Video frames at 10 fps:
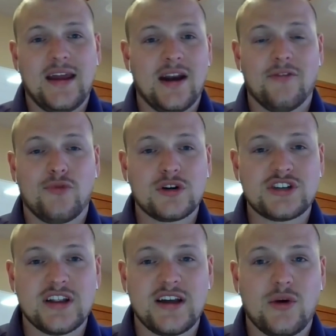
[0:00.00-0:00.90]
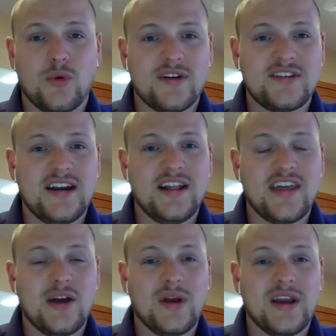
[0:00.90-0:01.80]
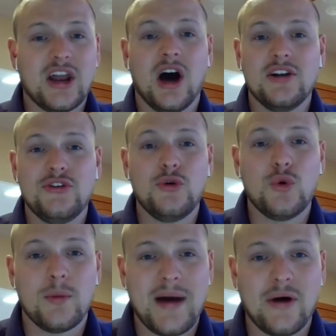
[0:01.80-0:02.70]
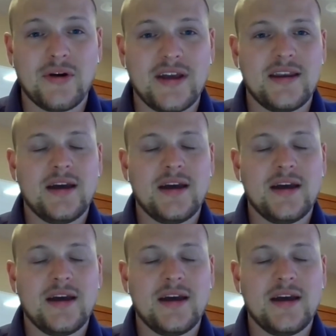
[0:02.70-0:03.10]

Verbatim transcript: and unfortunately there wasn't anything we could undo about it